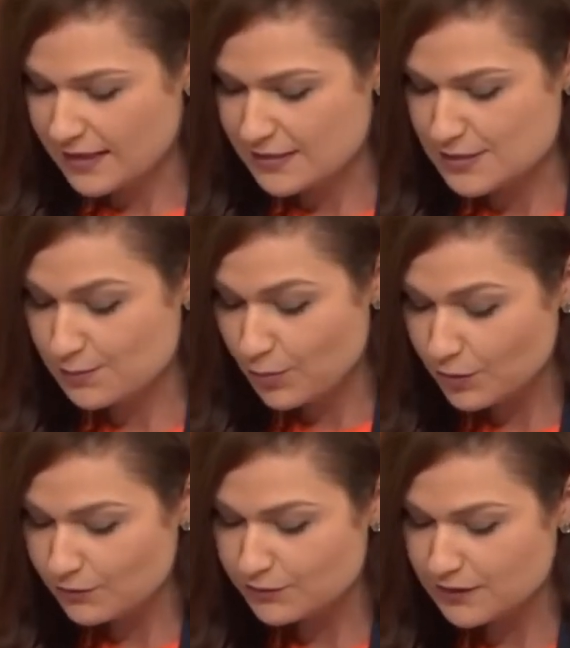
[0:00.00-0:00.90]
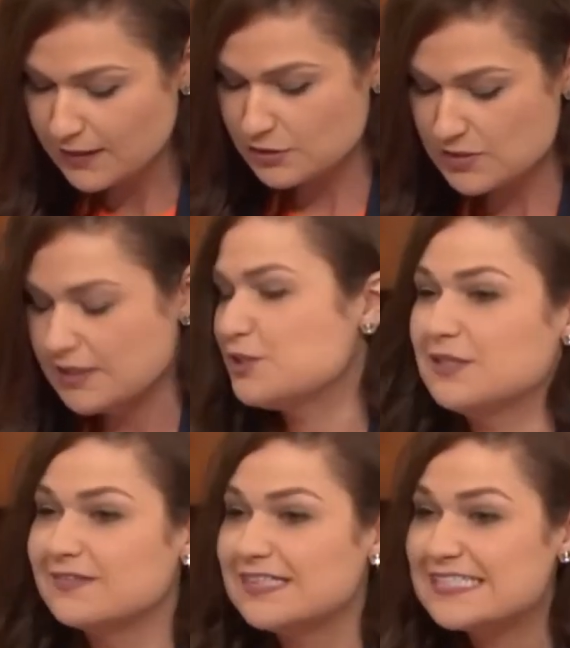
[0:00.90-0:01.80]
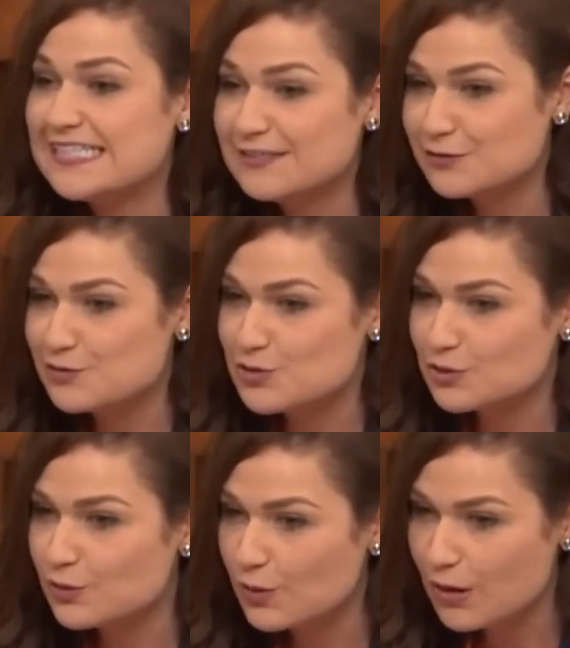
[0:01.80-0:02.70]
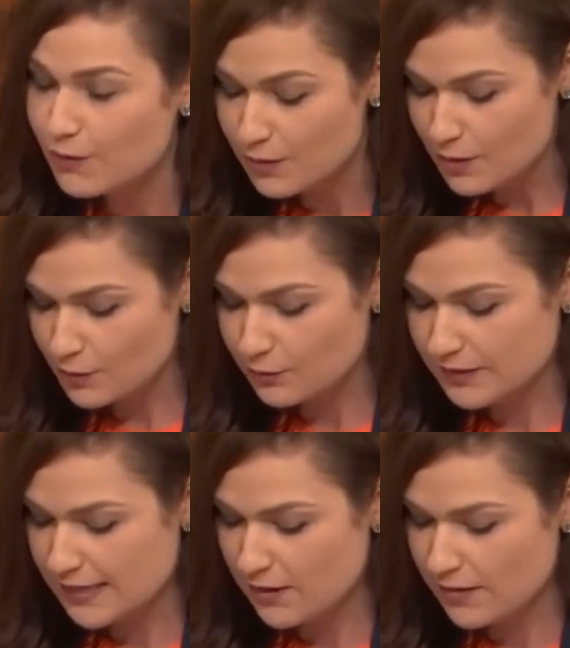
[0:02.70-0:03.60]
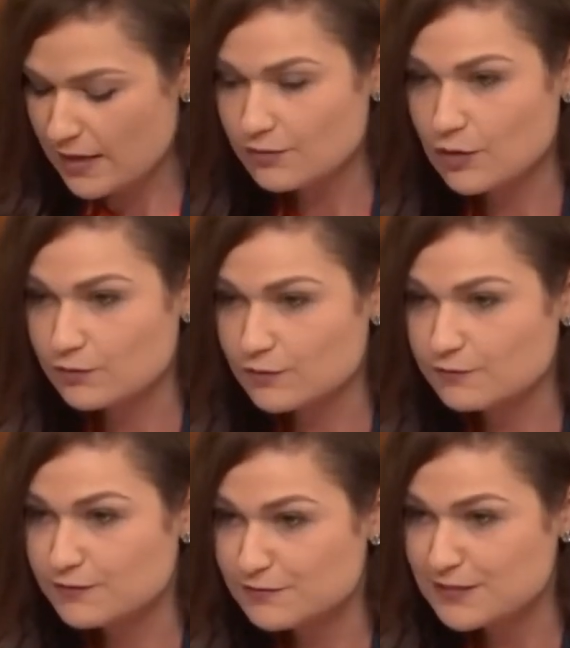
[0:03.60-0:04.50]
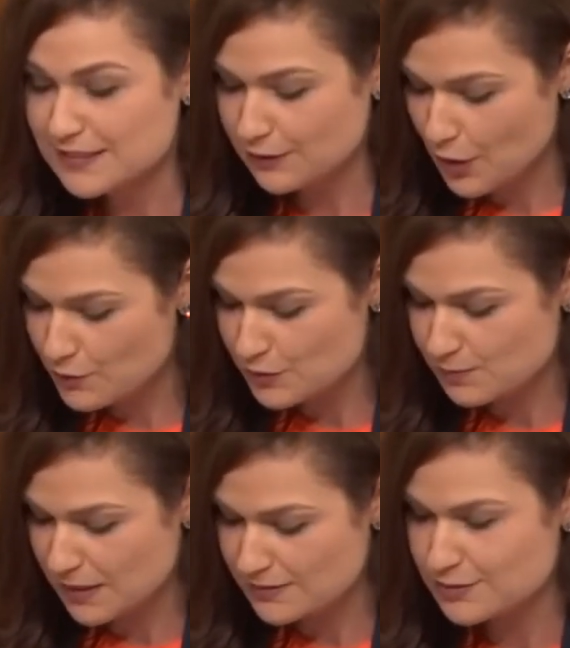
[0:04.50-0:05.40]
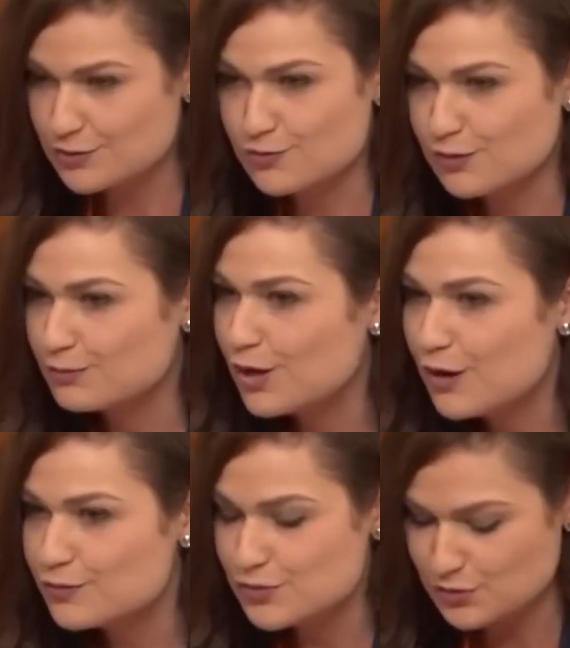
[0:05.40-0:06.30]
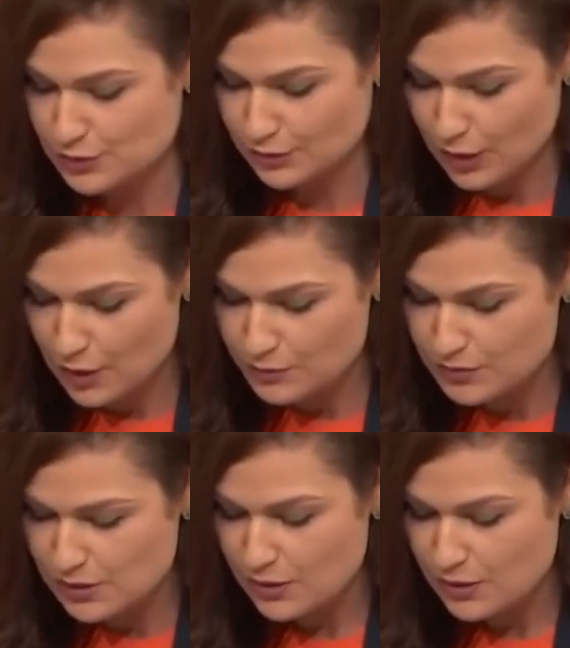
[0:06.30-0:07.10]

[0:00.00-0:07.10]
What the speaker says: Support for the legislation continues to grow. We now have over 50 co-sponsors from coast to coast